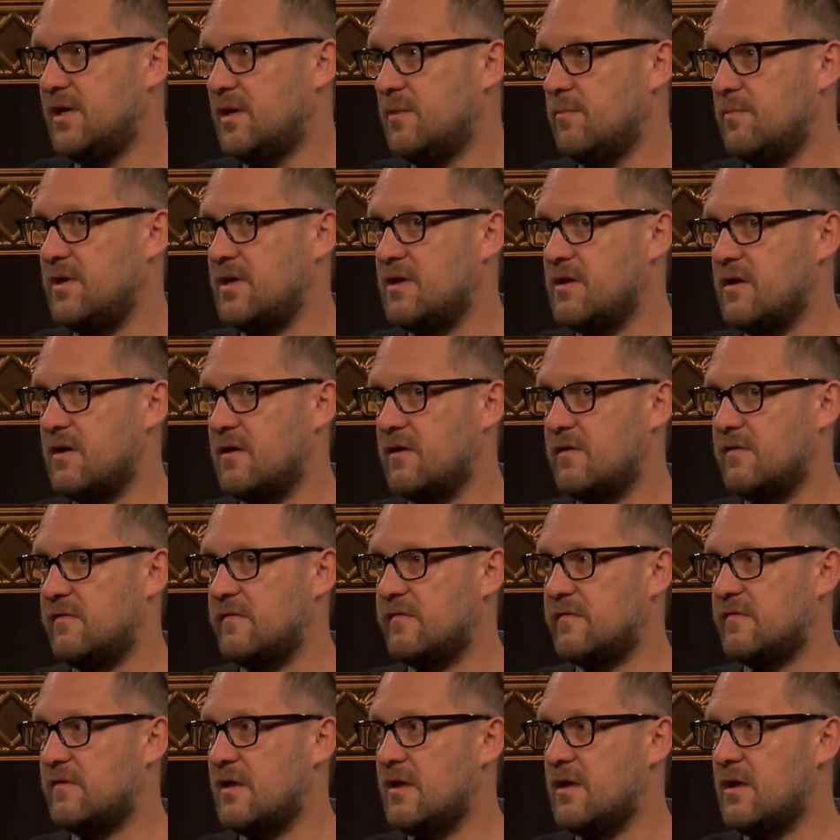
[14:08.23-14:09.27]

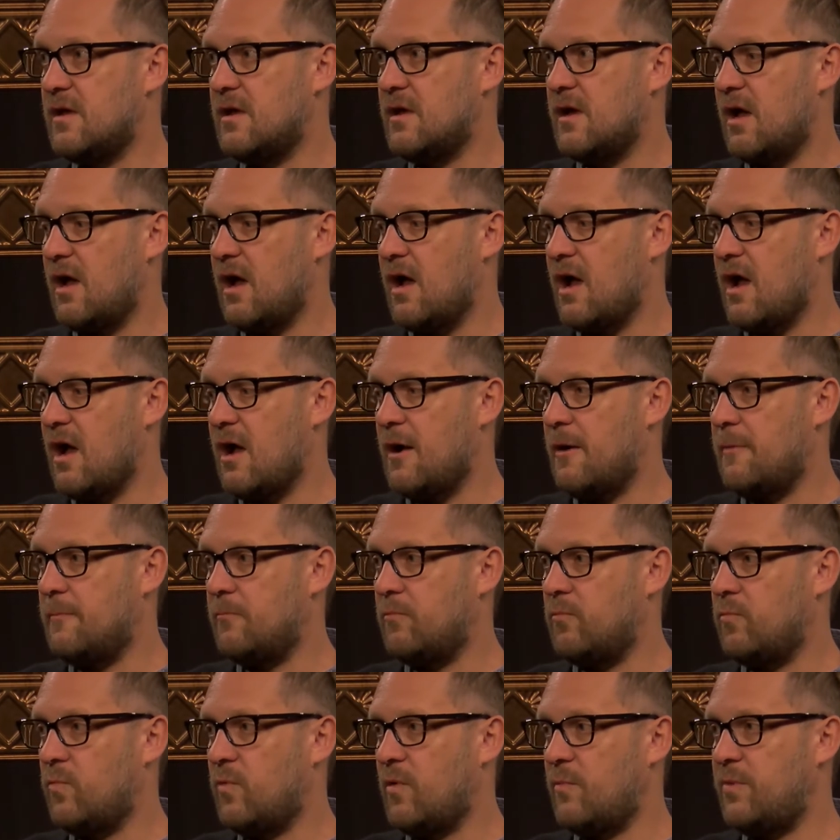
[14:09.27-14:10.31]
Because
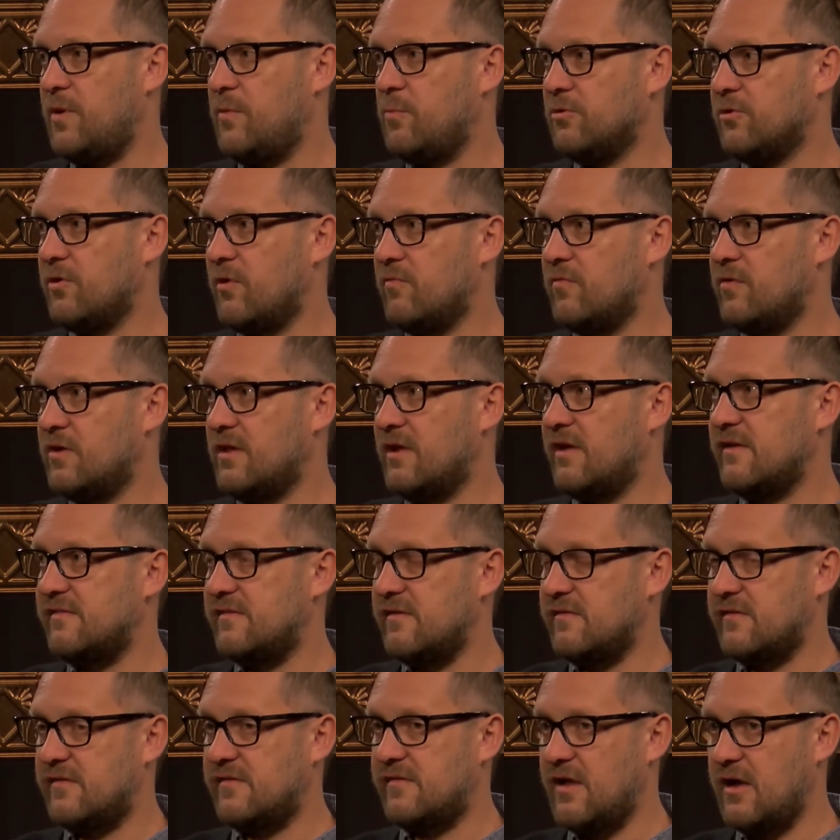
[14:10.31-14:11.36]
what people don't realize
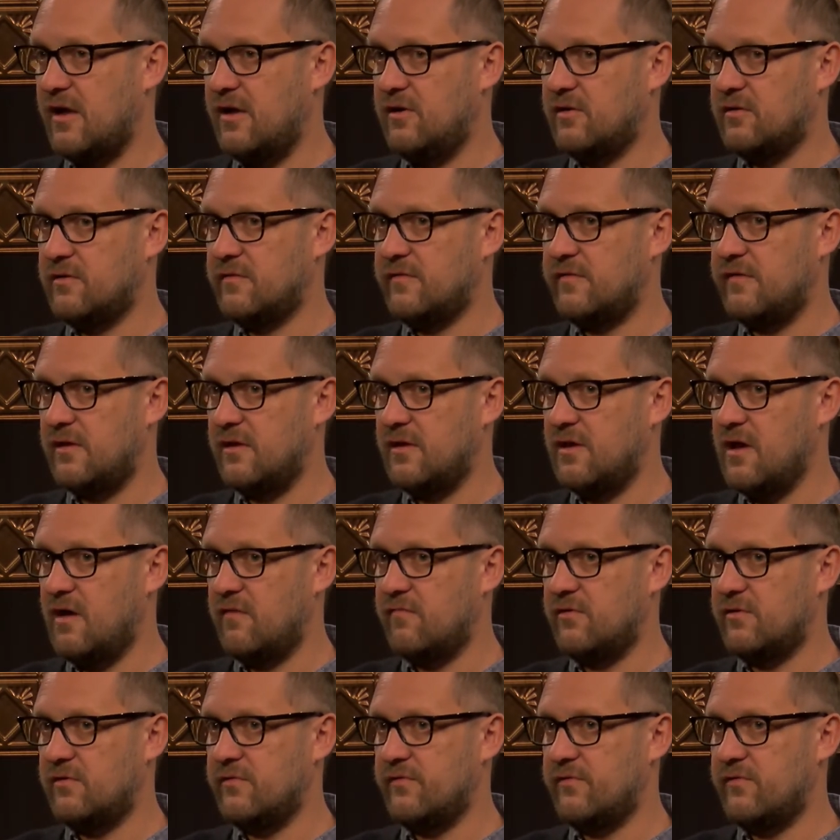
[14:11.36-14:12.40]
is titles and
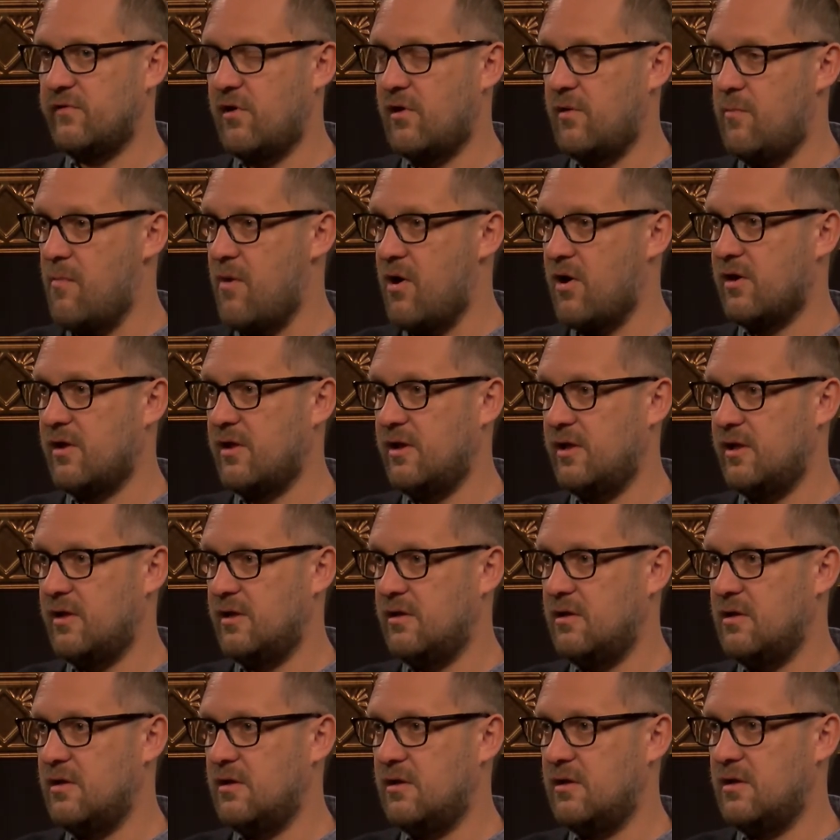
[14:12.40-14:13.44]
covers are marketing,